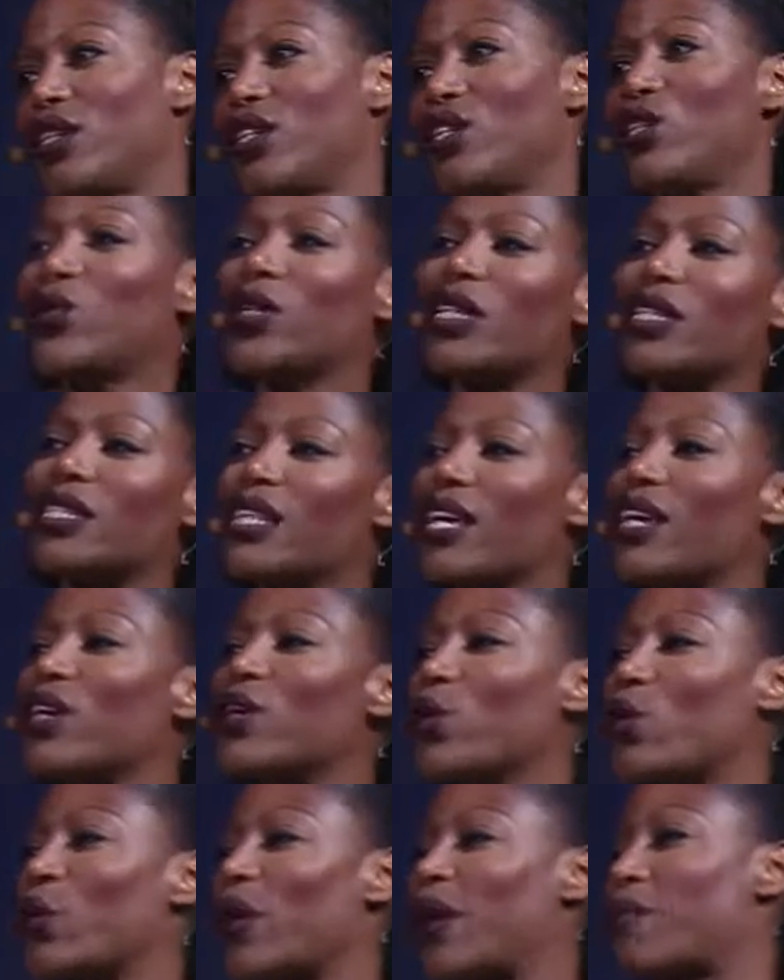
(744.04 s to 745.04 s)
You can take
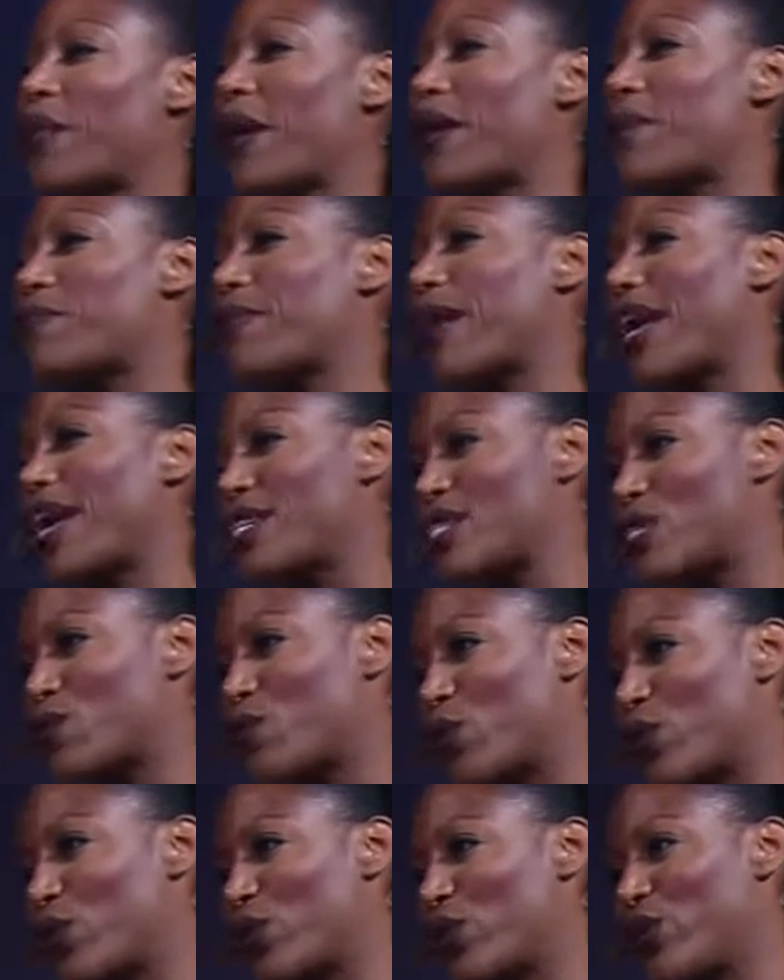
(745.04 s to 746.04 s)
away my
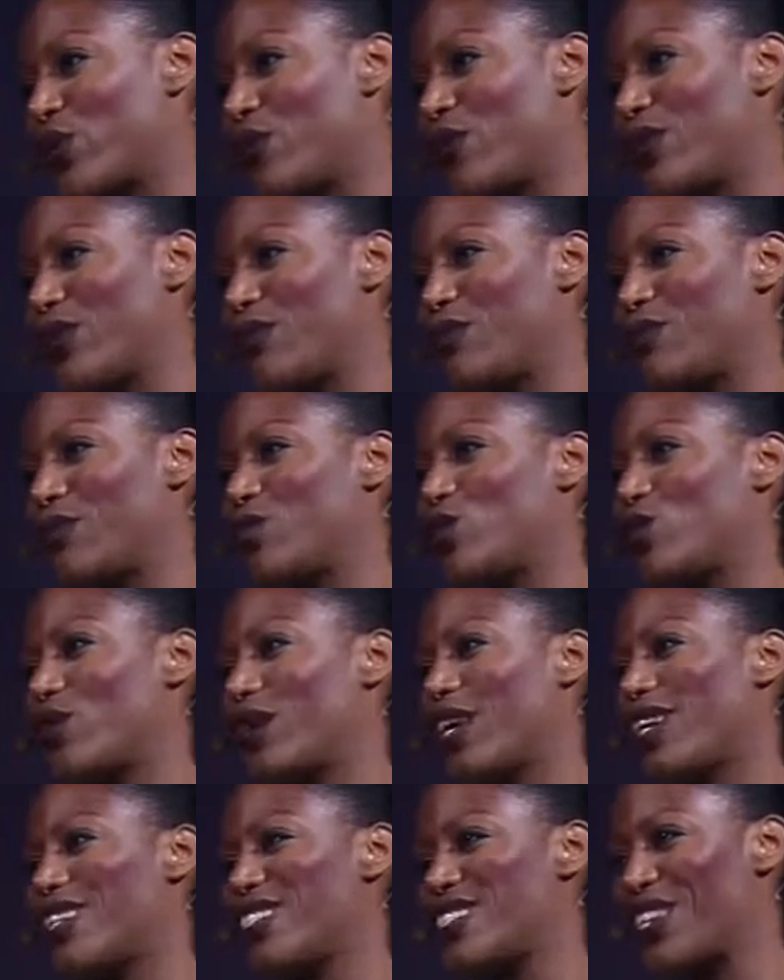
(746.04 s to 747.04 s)
passport, but you
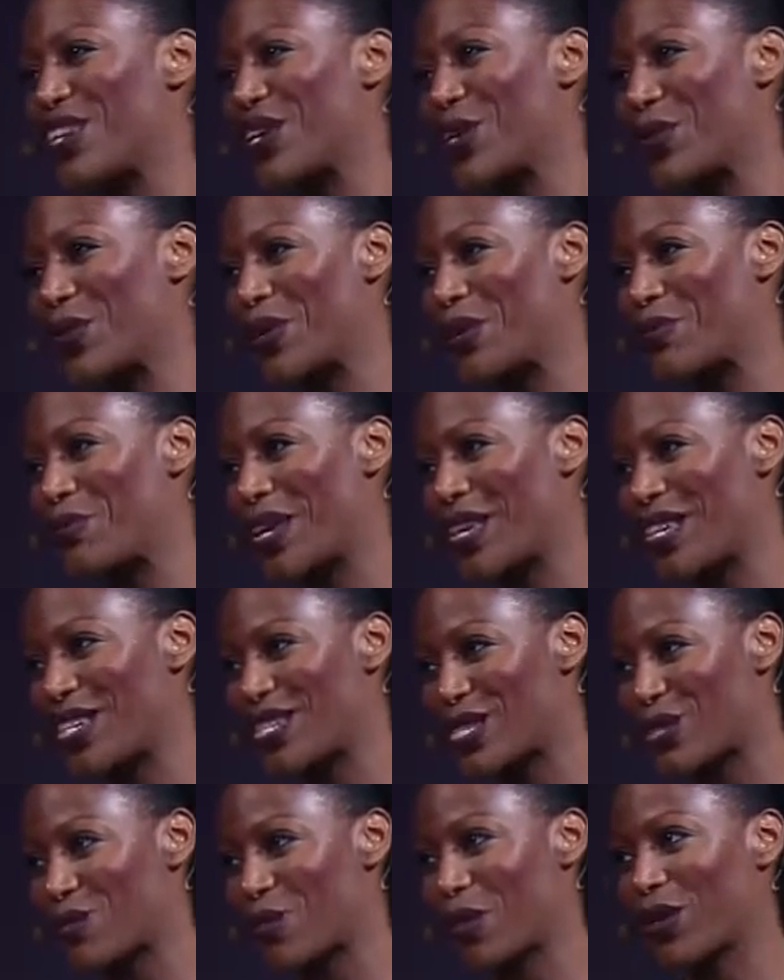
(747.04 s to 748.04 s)
can't take away my
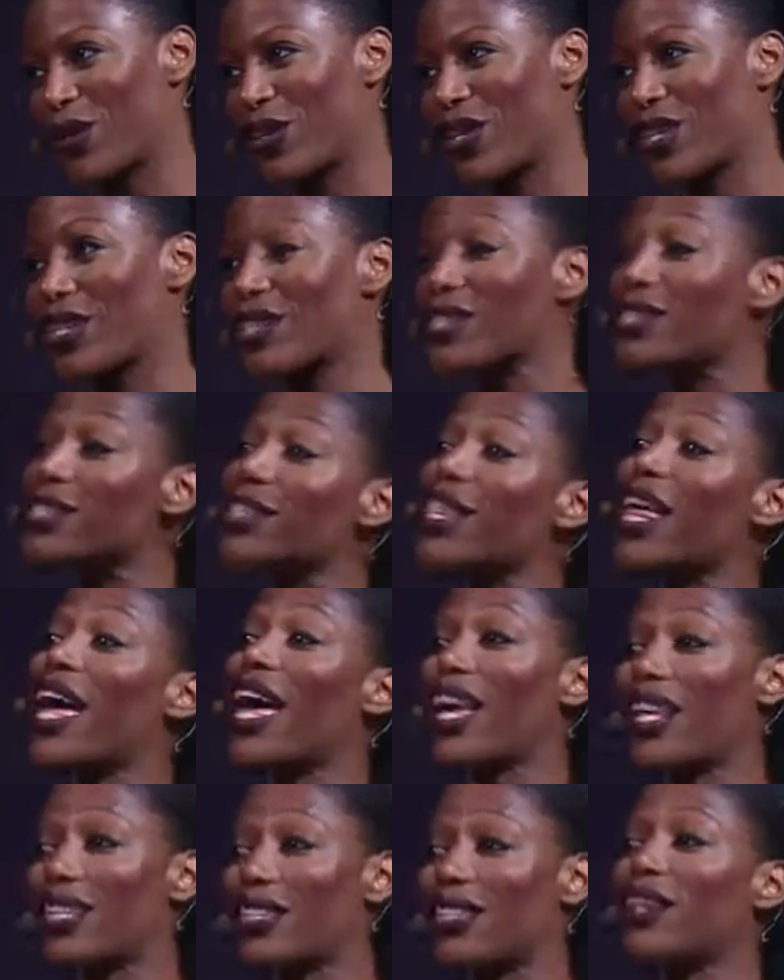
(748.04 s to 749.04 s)
experience.
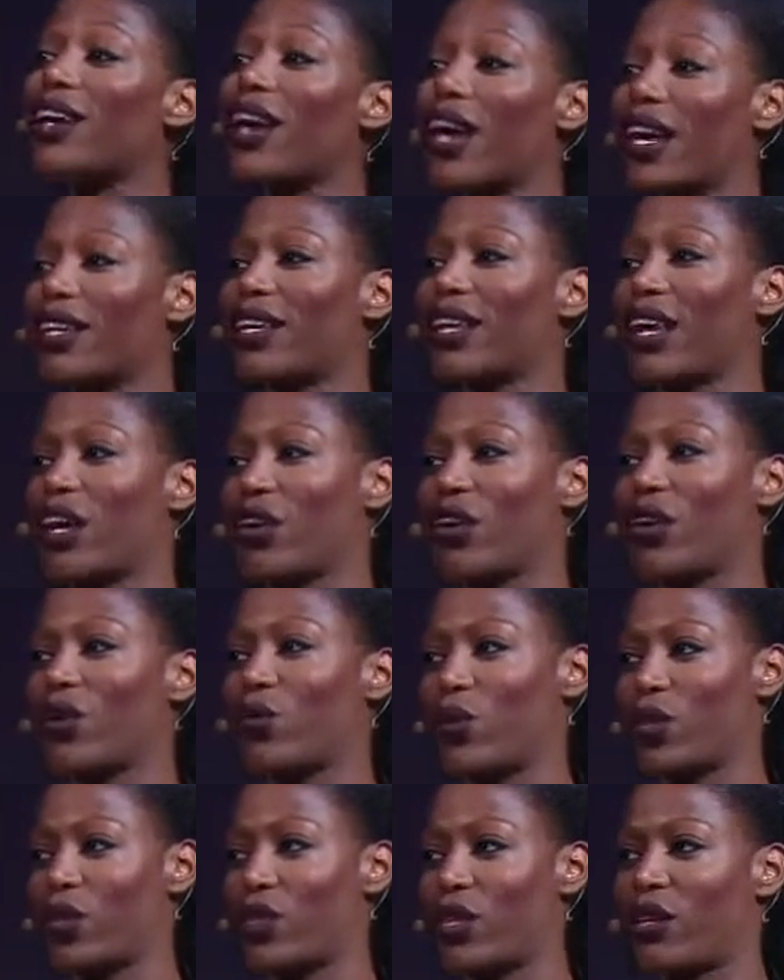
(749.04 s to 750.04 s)
That I carry
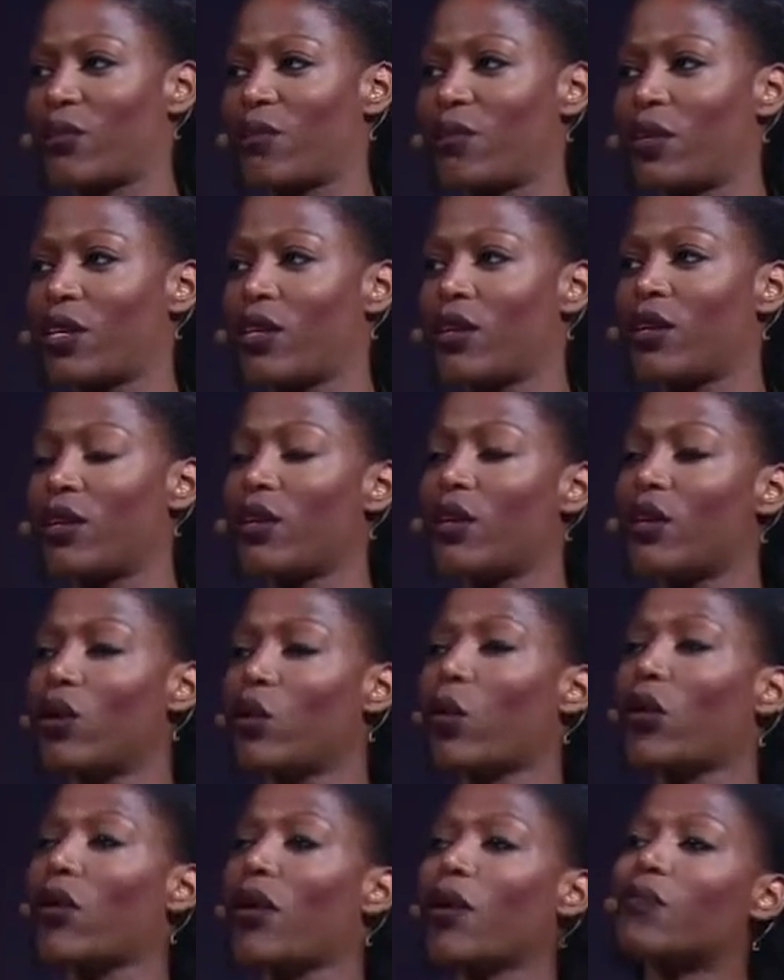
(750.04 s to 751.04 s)
within me.
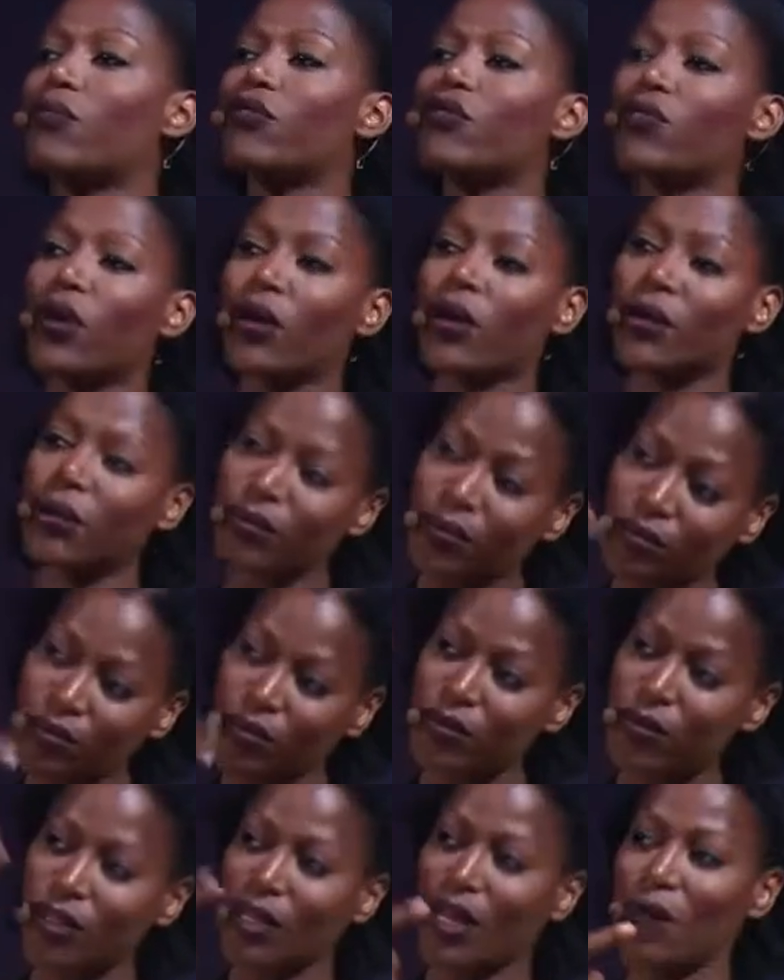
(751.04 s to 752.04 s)
Where I'm from
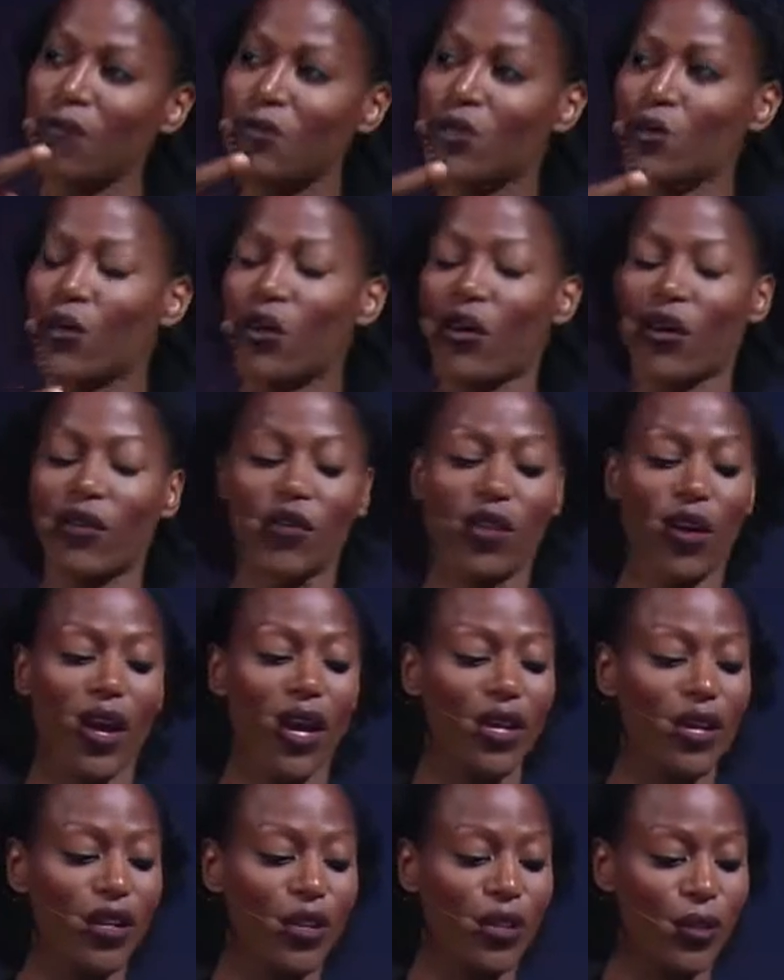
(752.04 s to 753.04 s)
comes wherever I
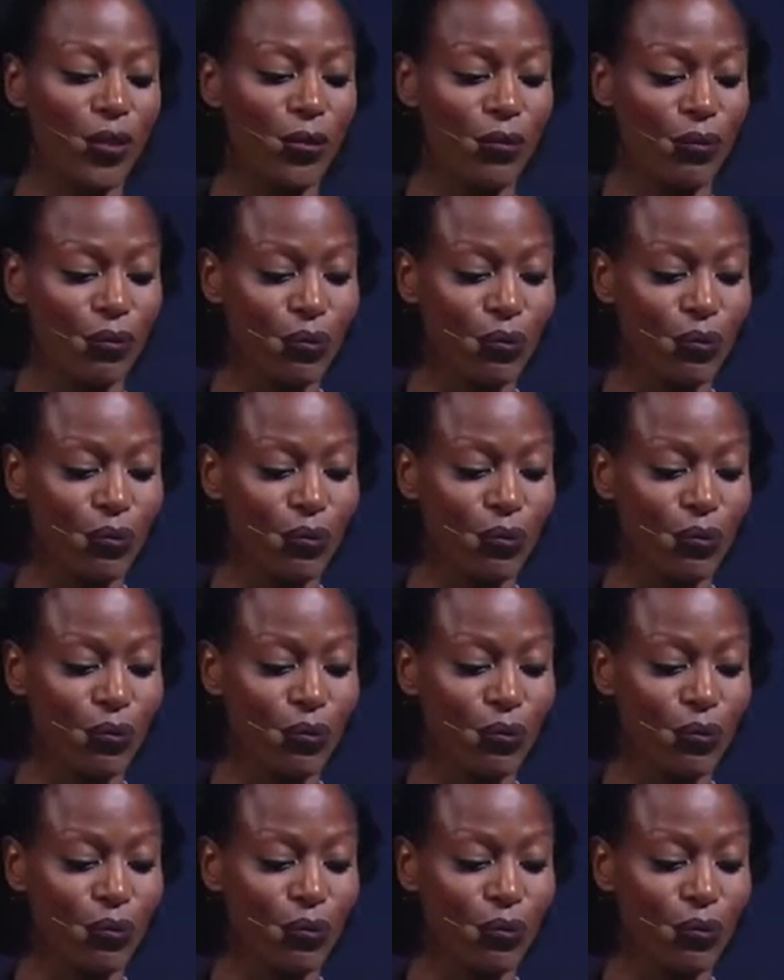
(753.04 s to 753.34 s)
go.